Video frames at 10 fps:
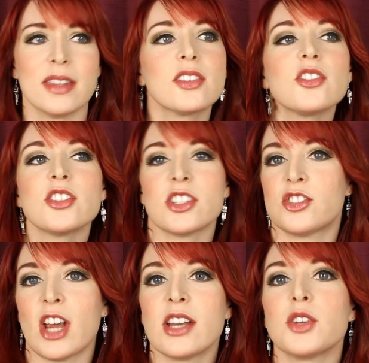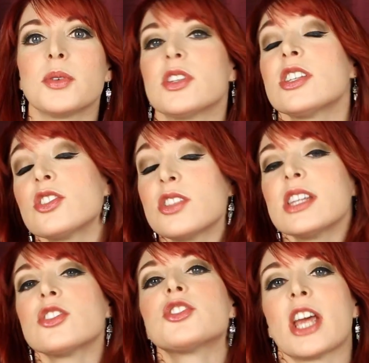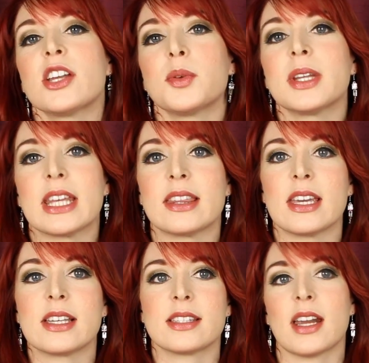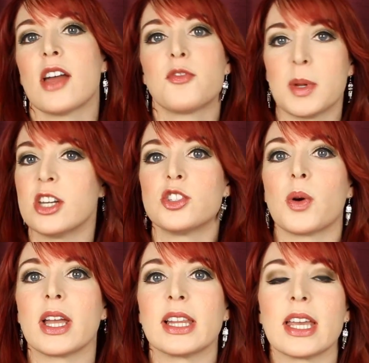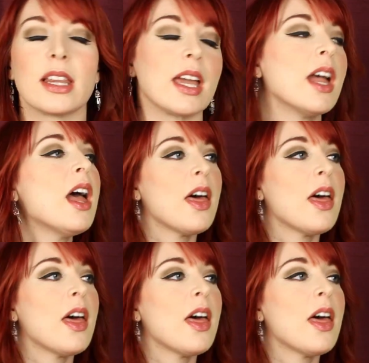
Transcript: These are just genuine, these are genuinely things that I've been enjoying lately